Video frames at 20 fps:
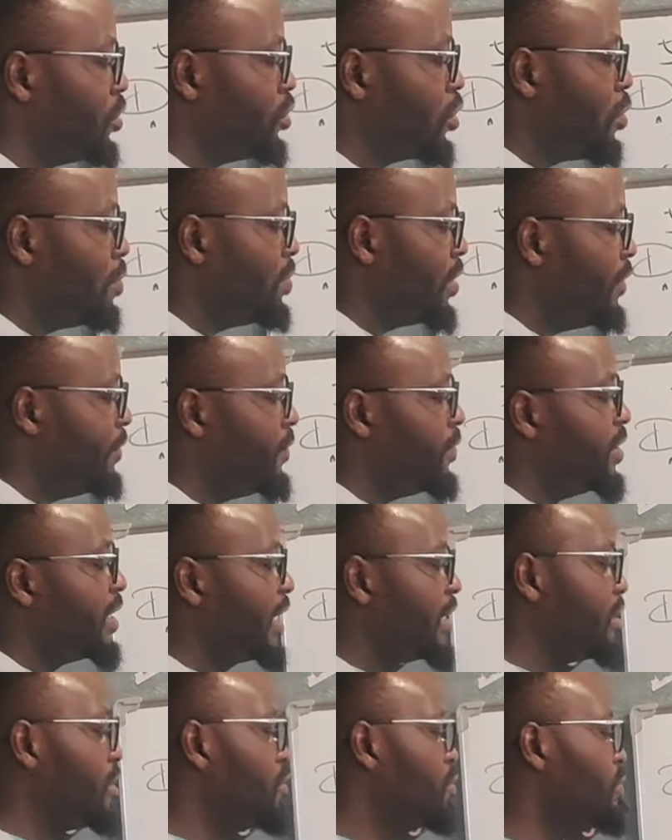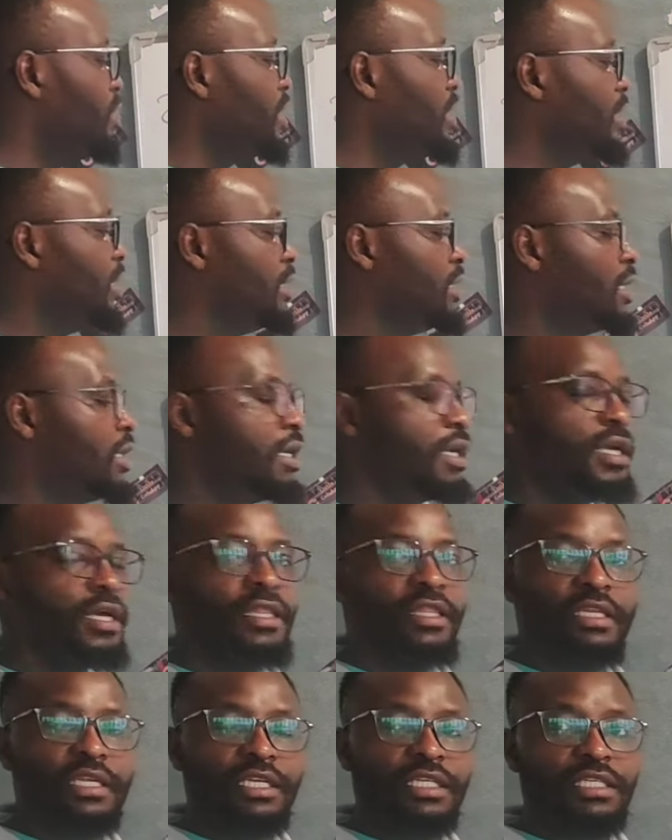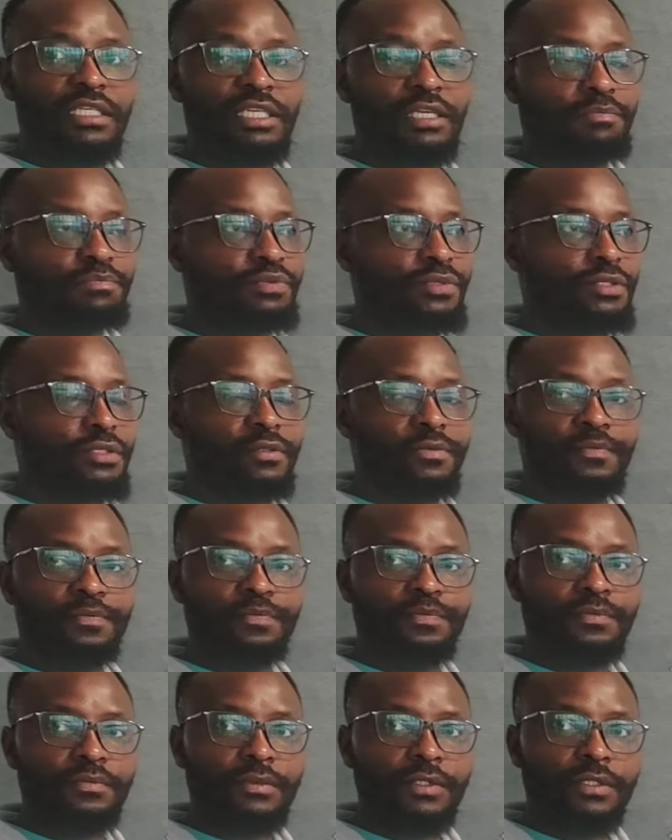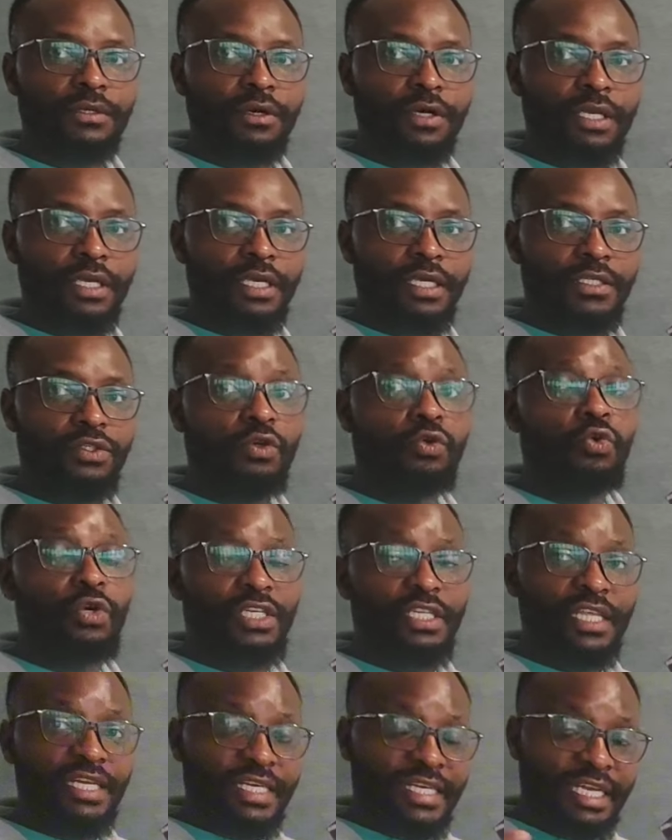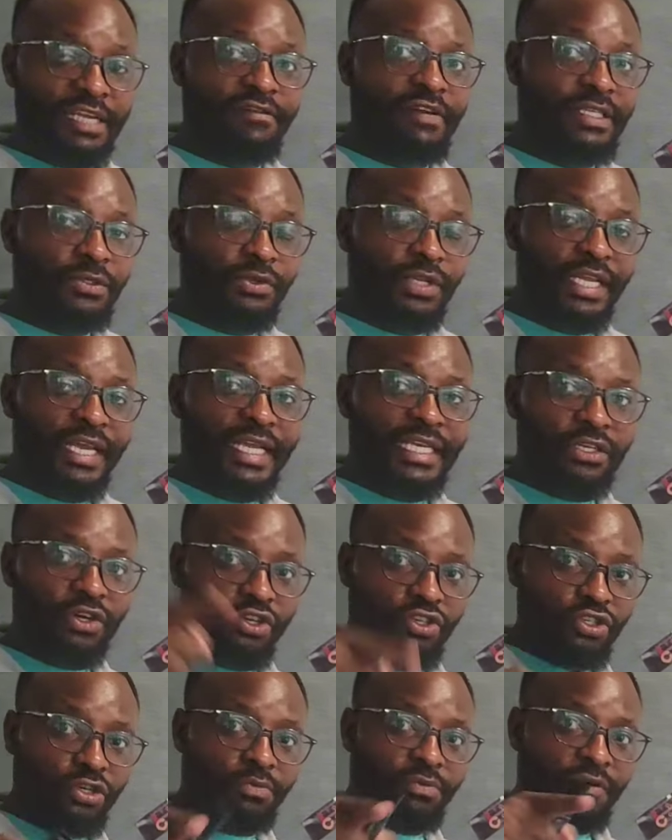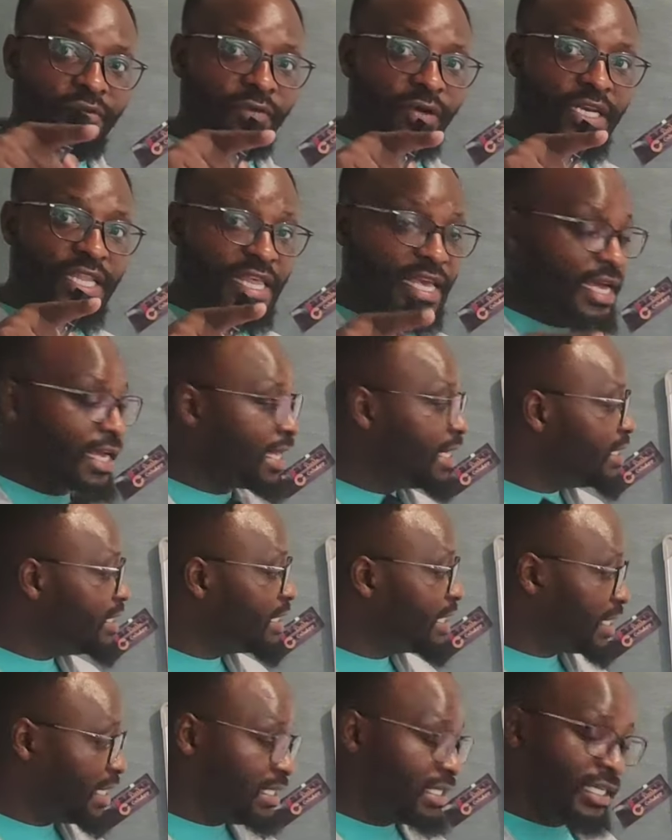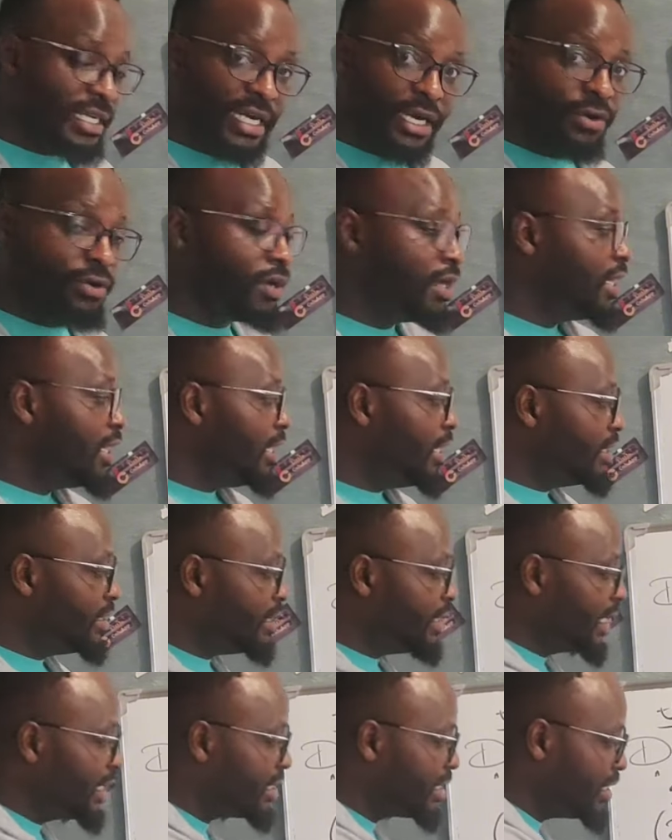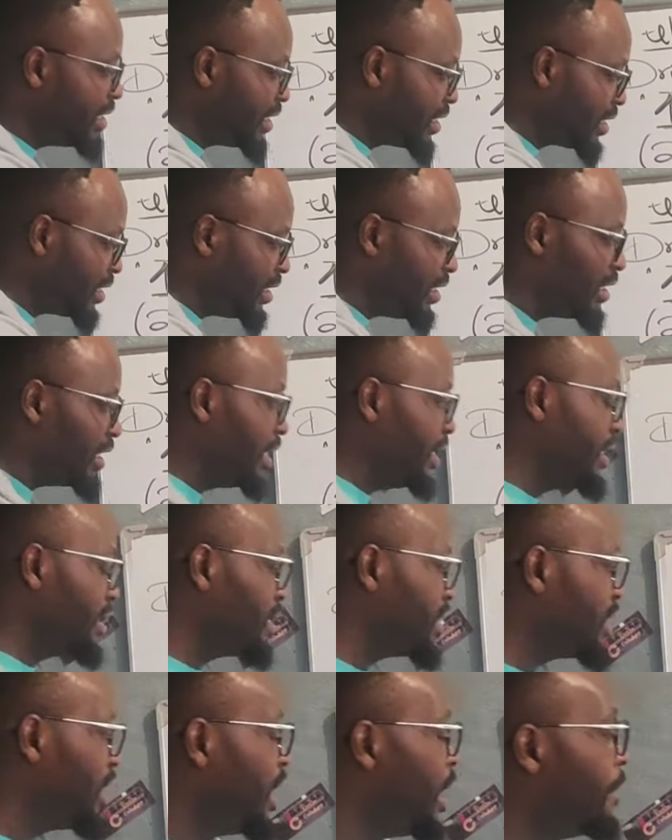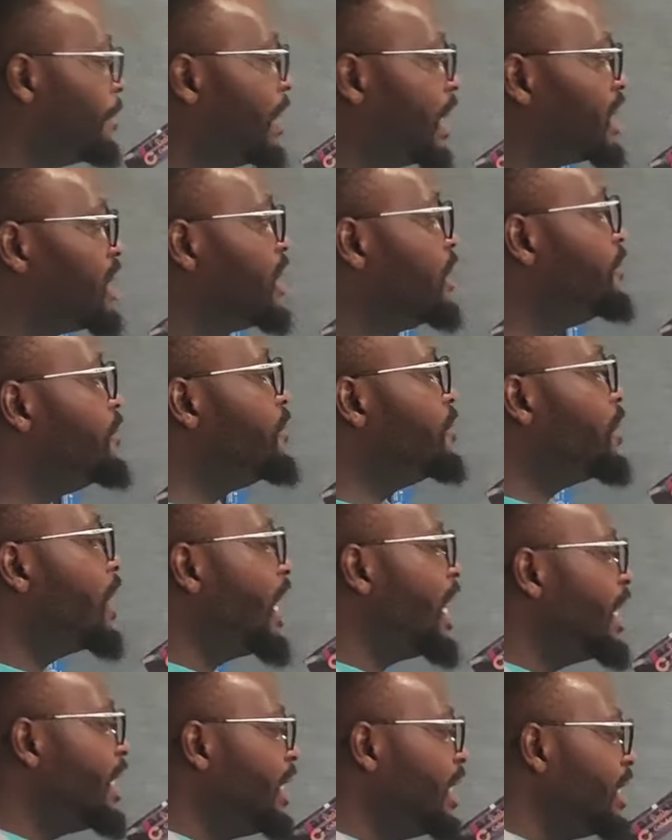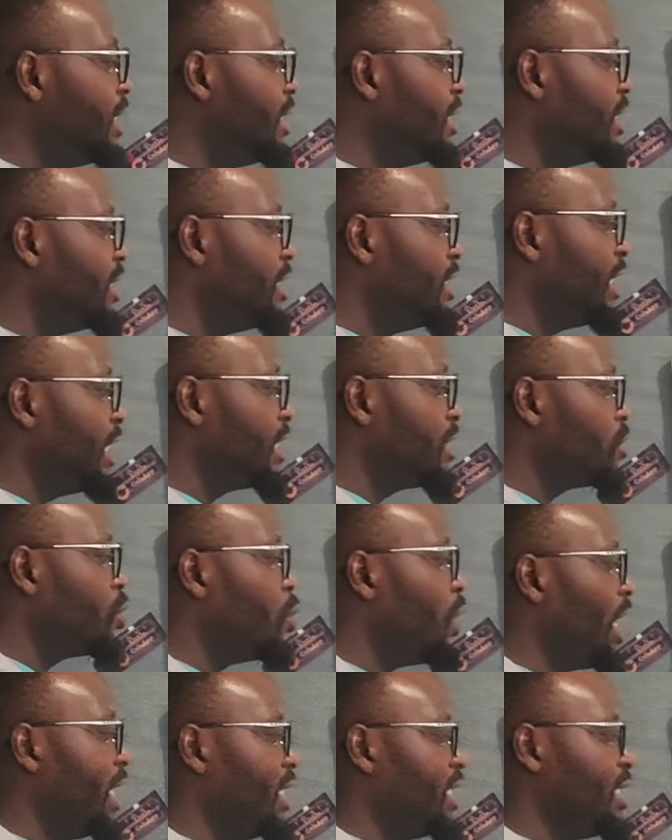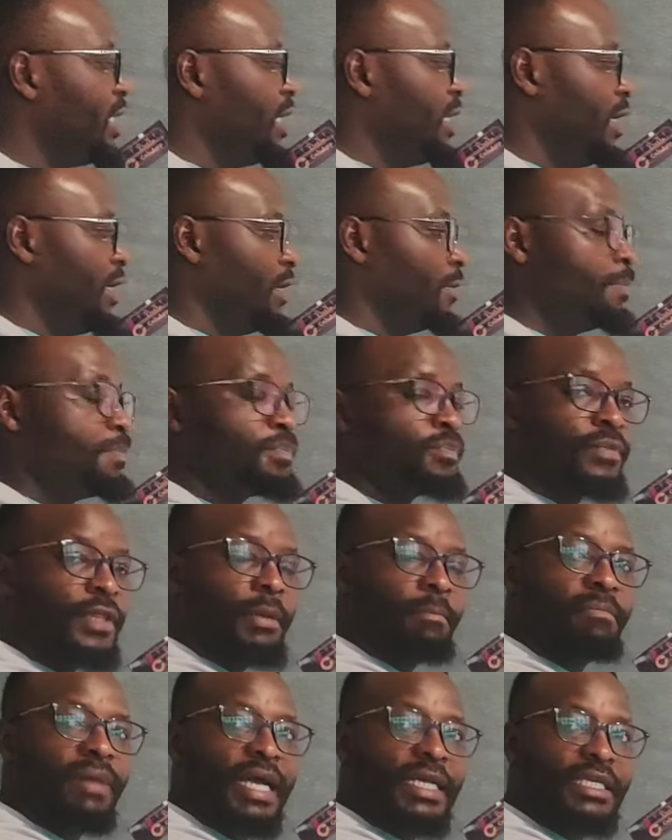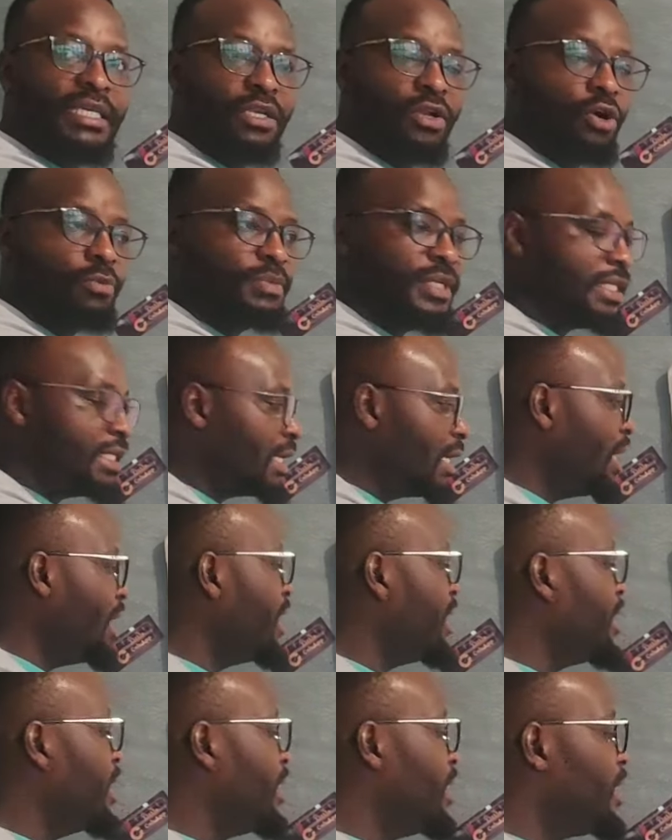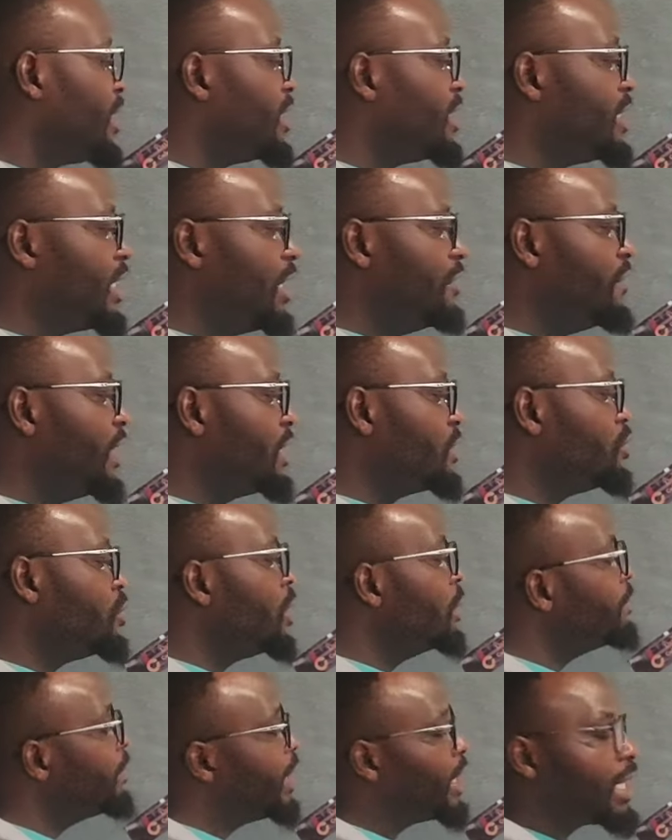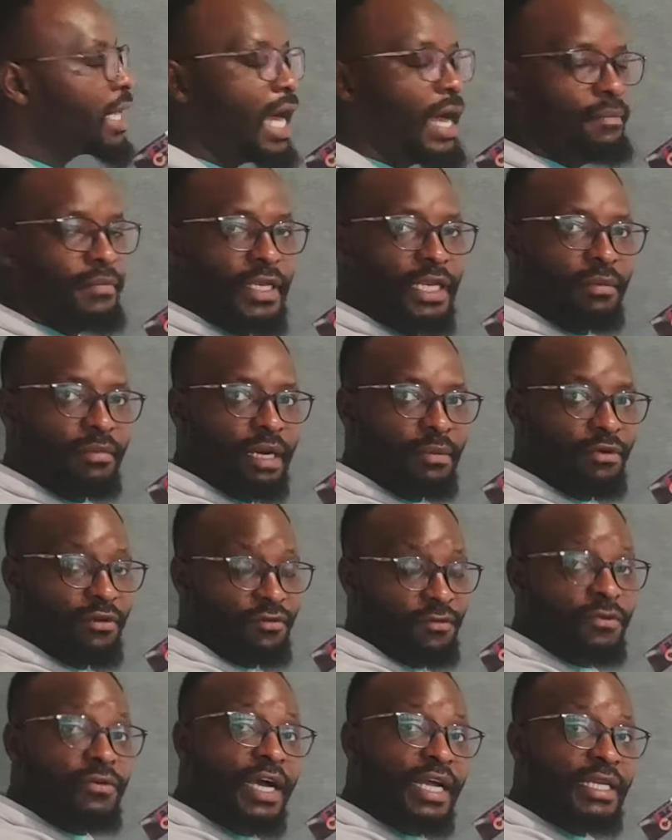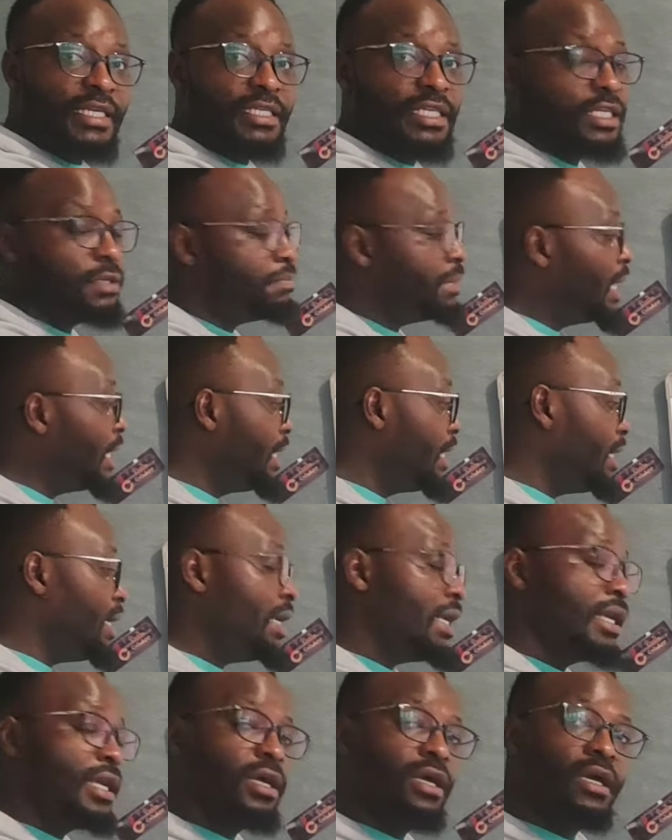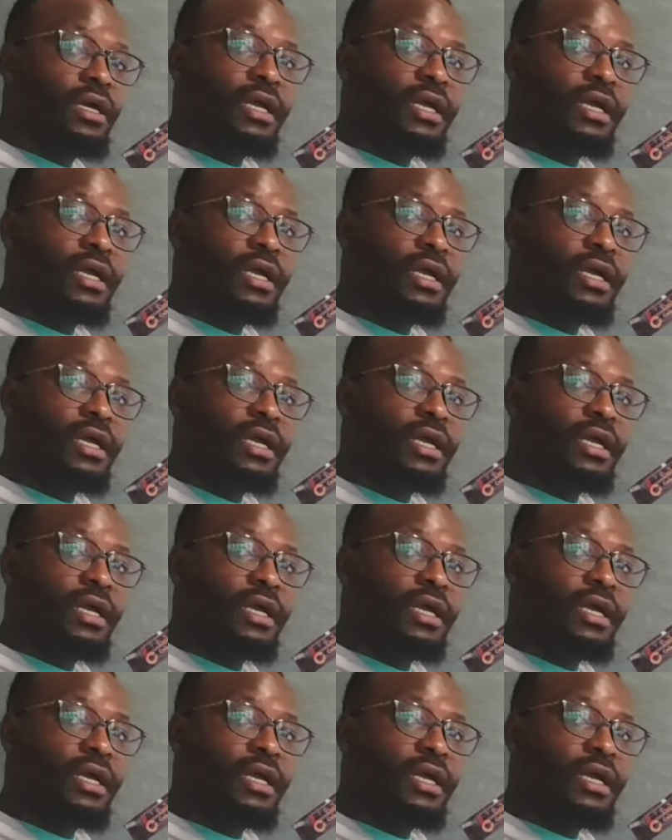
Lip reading: on top. If you just do three trips, okay? So what the drivers will get on top of what they are getting right now is just 60 shillings. But if you added just 1 shilling per kilometer, drivers will make a minimum of 200 per day,